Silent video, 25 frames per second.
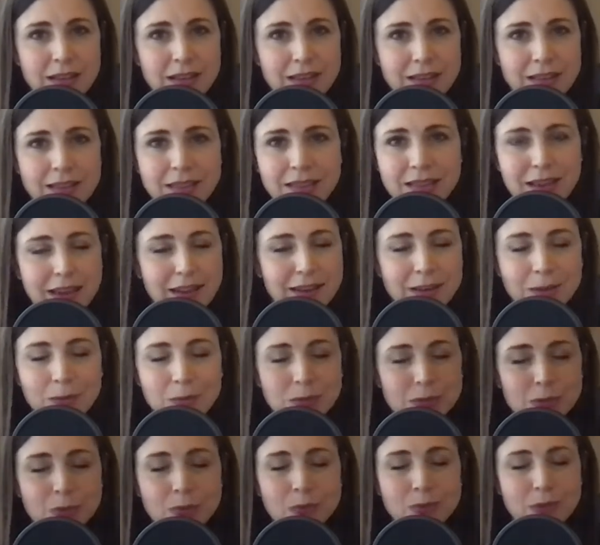that it
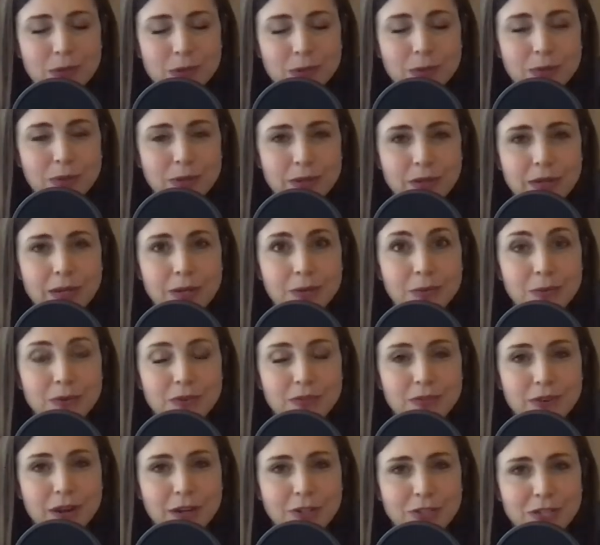was really, really
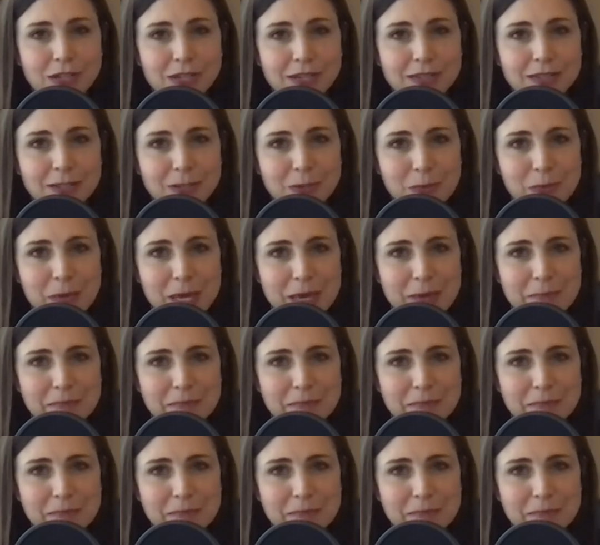refreshing to me.